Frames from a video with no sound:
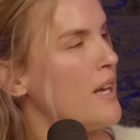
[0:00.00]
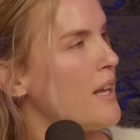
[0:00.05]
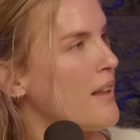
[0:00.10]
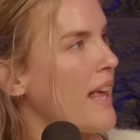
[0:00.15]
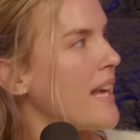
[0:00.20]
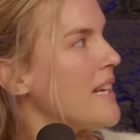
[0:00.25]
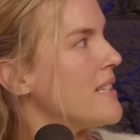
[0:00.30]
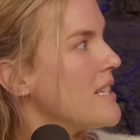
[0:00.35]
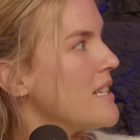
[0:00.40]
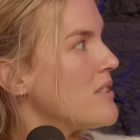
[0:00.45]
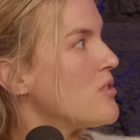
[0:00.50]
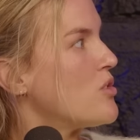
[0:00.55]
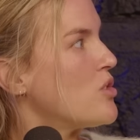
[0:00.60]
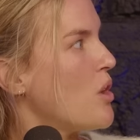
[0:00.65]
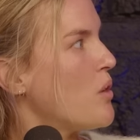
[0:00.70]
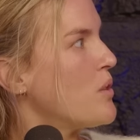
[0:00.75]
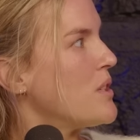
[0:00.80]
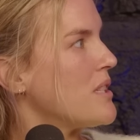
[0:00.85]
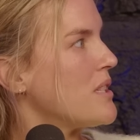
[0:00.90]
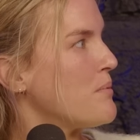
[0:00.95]
Like just
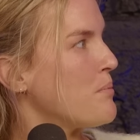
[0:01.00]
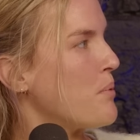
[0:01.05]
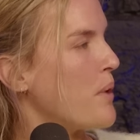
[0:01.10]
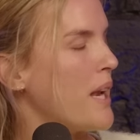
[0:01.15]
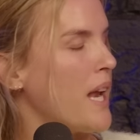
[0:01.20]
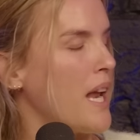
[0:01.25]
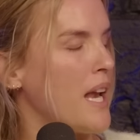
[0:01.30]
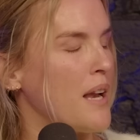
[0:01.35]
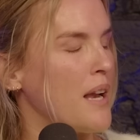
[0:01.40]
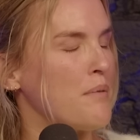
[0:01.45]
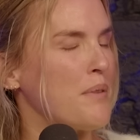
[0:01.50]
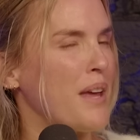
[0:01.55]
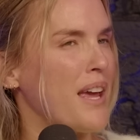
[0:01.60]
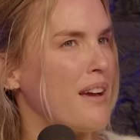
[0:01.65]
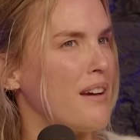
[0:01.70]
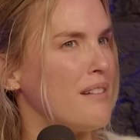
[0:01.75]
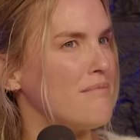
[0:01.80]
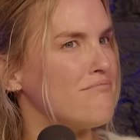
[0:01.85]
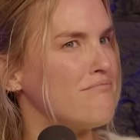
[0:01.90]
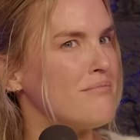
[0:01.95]
so disappointed. And I'm
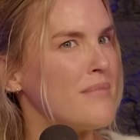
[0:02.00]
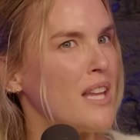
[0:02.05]
like,